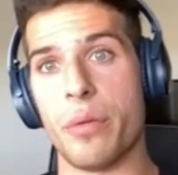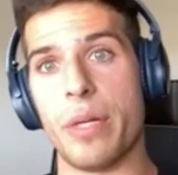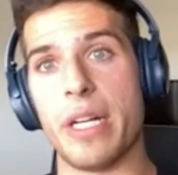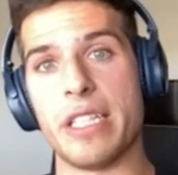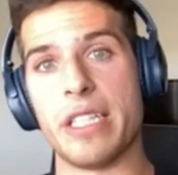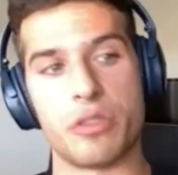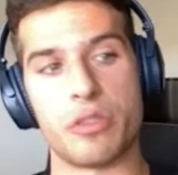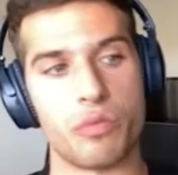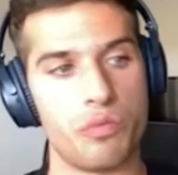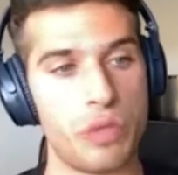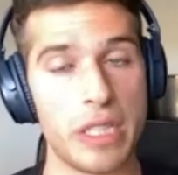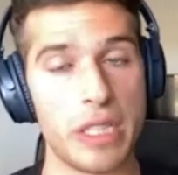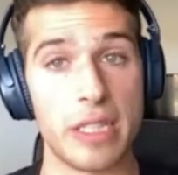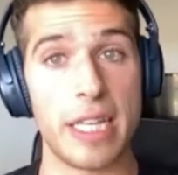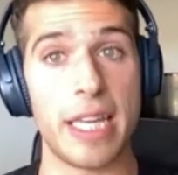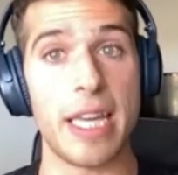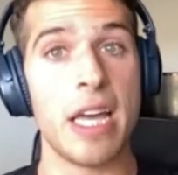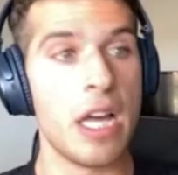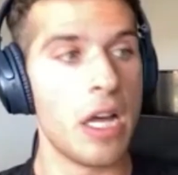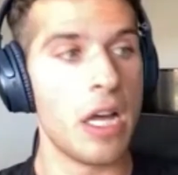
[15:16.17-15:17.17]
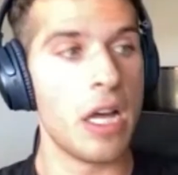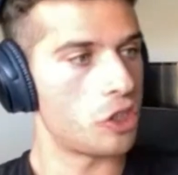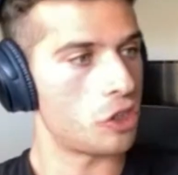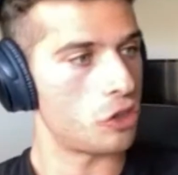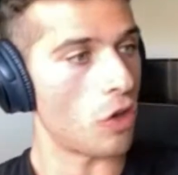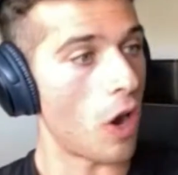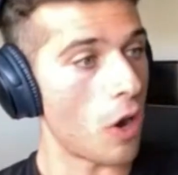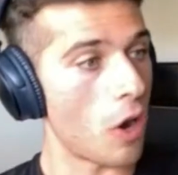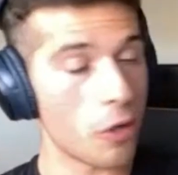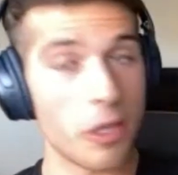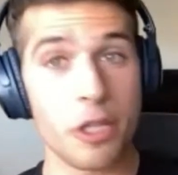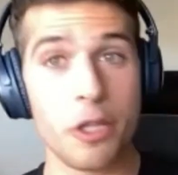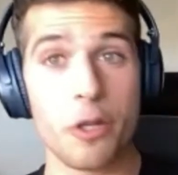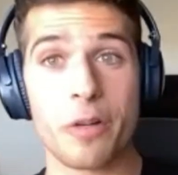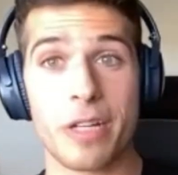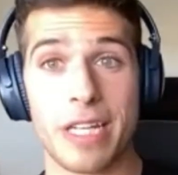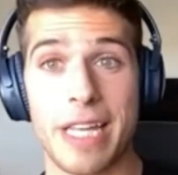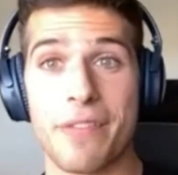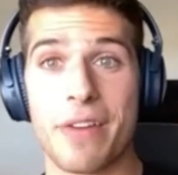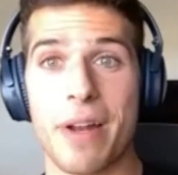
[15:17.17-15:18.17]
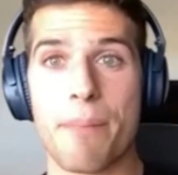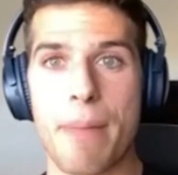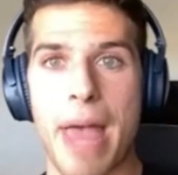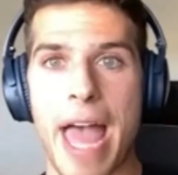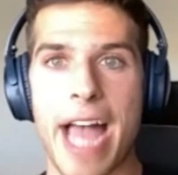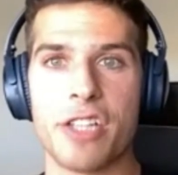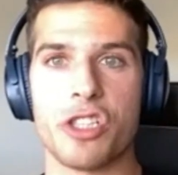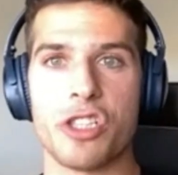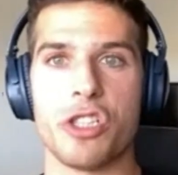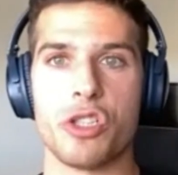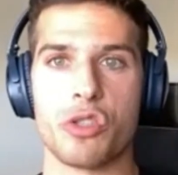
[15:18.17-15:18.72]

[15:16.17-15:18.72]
and it's really stronger than you can even imagine,